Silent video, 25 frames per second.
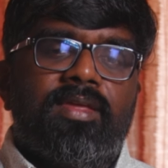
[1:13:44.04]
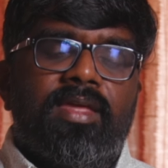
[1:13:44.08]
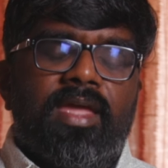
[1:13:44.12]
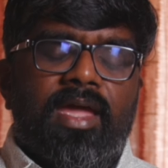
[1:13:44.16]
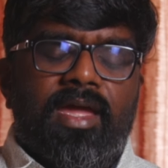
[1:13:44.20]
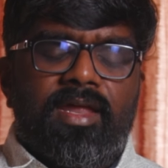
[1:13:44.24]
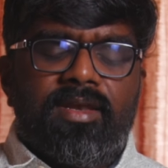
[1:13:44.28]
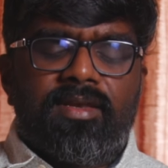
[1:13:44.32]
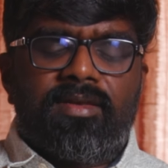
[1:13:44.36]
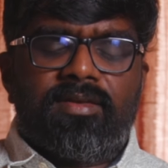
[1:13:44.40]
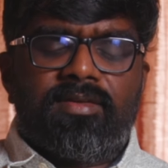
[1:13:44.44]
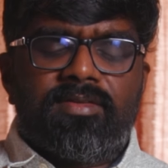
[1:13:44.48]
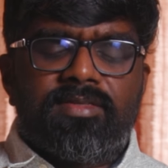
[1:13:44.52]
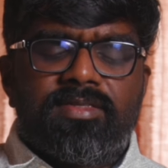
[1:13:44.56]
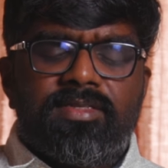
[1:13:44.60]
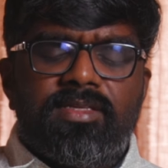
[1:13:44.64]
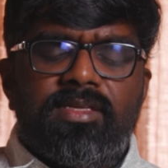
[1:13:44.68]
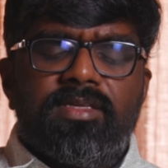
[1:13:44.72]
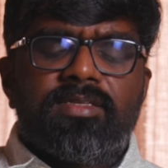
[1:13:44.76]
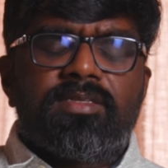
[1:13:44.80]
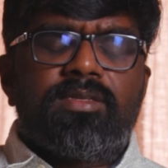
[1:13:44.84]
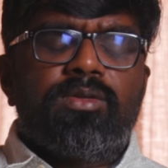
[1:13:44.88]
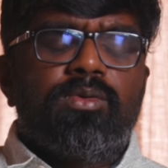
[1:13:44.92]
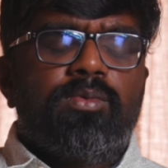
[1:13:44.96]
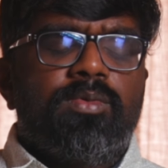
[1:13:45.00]
And
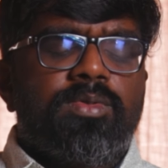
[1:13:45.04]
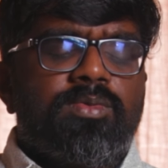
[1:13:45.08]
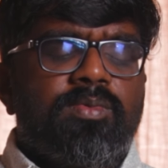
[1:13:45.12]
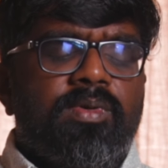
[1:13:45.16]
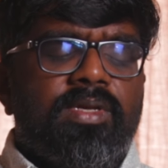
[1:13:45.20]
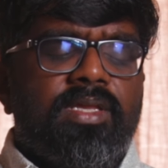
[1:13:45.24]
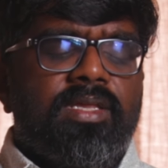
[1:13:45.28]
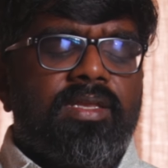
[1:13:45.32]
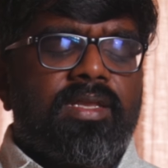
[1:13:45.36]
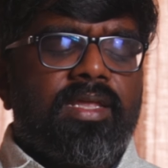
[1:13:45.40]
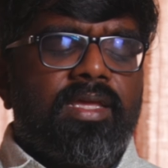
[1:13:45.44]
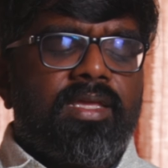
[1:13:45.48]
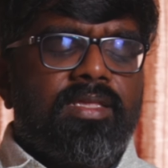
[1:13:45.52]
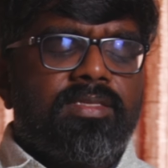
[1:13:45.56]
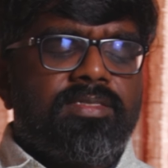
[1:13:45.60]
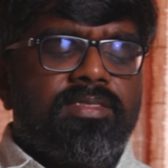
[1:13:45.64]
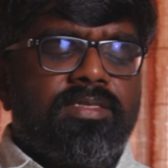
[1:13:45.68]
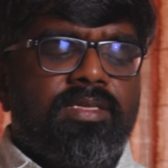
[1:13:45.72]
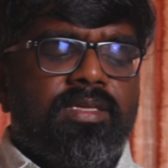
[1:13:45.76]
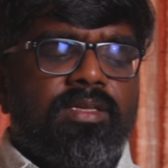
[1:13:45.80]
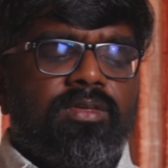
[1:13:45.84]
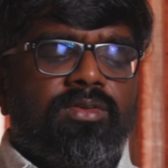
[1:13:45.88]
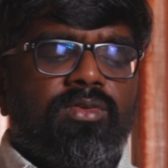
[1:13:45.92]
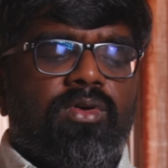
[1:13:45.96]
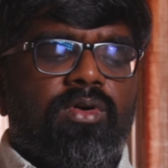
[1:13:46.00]
C.S. Lewis, when he writes,
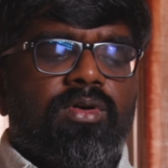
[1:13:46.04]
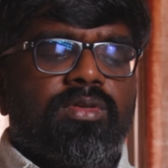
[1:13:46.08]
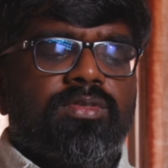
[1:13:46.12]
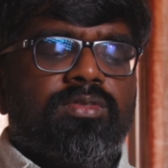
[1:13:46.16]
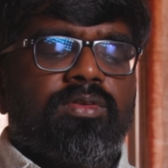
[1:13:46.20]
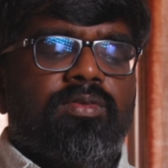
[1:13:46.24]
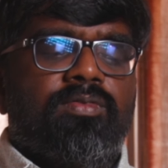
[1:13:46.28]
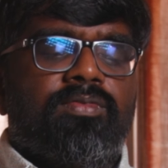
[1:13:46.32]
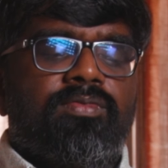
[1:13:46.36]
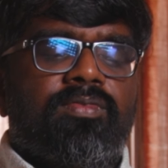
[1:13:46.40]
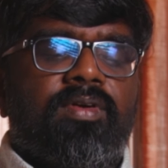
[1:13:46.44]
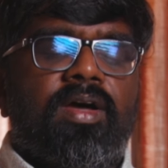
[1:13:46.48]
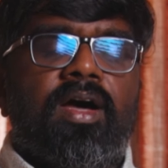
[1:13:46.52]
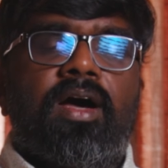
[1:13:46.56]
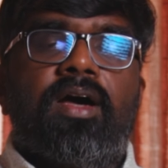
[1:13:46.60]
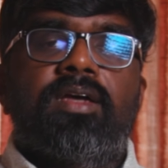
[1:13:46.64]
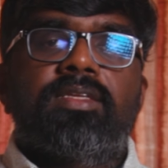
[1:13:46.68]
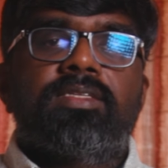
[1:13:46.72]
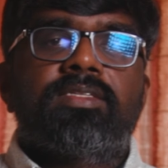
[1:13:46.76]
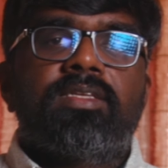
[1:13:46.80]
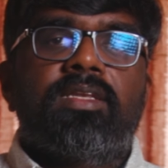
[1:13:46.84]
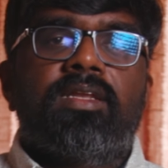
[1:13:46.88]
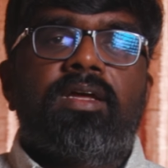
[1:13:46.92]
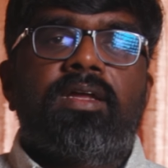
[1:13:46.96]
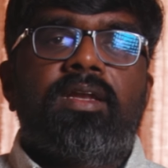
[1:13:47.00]
he talks of
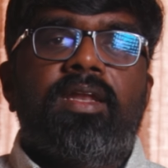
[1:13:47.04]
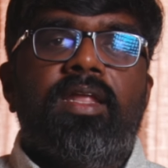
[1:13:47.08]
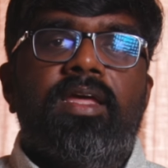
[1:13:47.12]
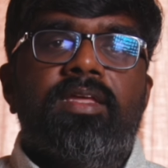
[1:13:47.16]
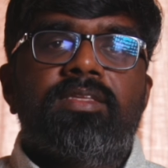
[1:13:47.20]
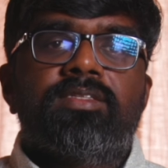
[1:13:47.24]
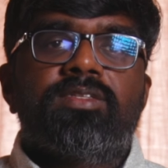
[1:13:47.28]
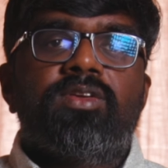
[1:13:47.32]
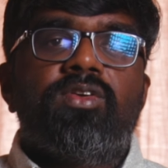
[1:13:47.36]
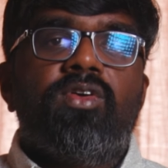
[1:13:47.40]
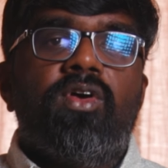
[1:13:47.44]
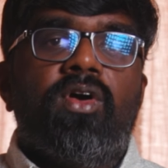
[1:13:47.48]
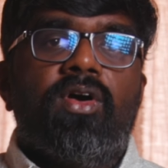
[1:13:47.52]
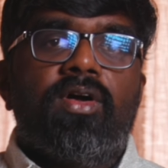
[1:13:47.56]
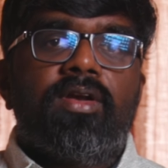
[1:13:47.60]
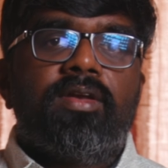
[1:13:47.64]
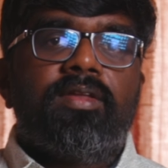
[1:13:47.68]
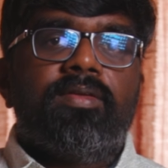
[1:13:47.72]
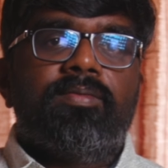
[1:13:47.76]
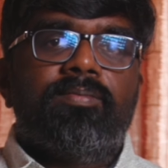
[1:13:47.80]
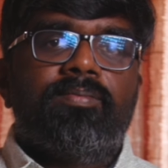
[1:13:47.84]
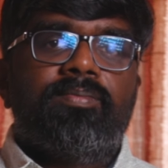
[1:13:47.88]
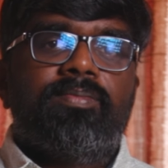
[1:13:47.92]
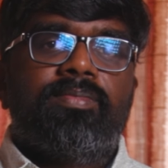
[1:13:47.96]
Aslan as God.